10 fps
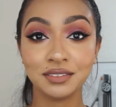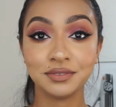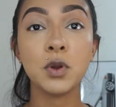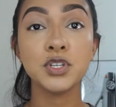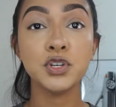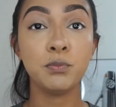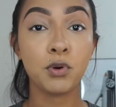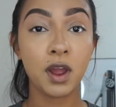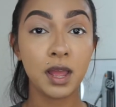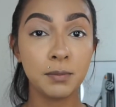I'm going to
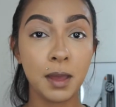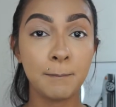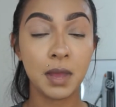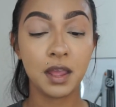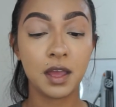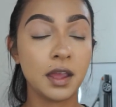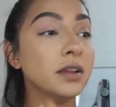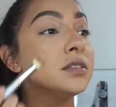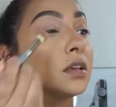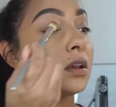prime my
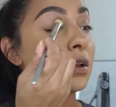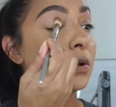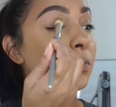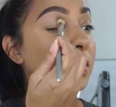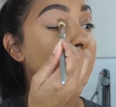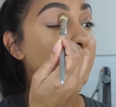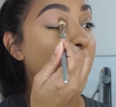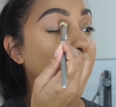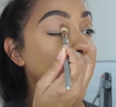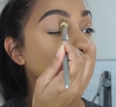eyes with
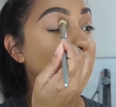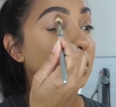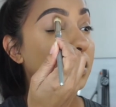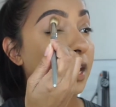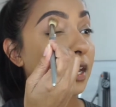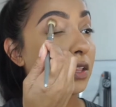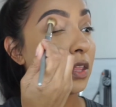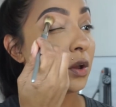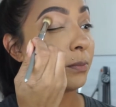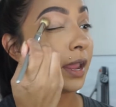MAC's Laying
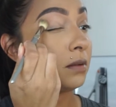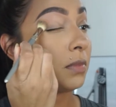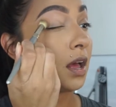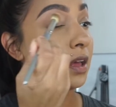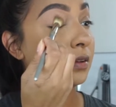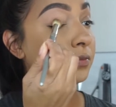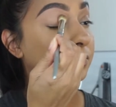Low Paint Pot.